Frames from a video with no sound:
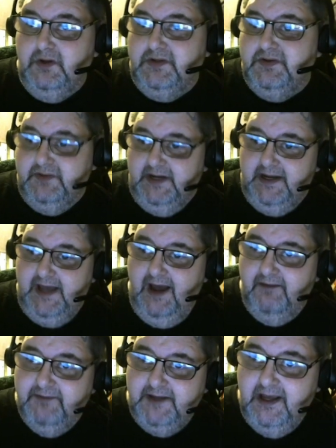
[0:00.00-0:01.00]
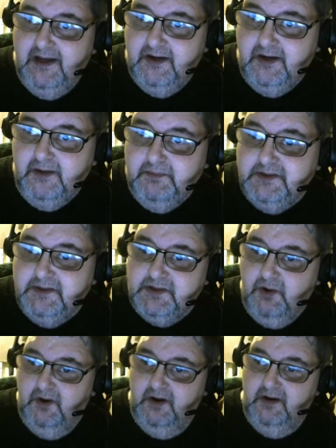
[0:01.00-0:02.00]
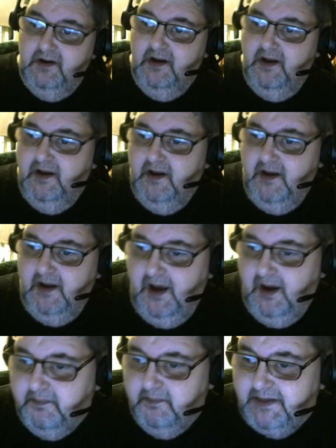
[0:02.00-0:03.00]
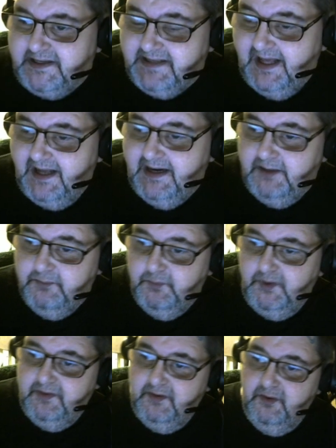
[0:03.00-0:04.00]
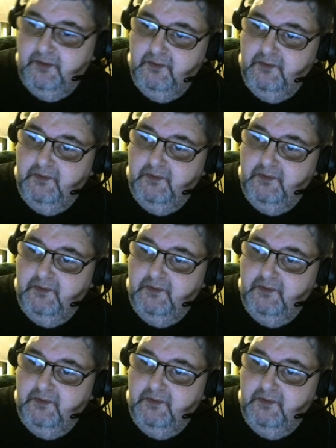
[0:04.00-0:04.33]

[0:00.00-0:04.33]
So take a half a can of Niblets corn, mix that in with your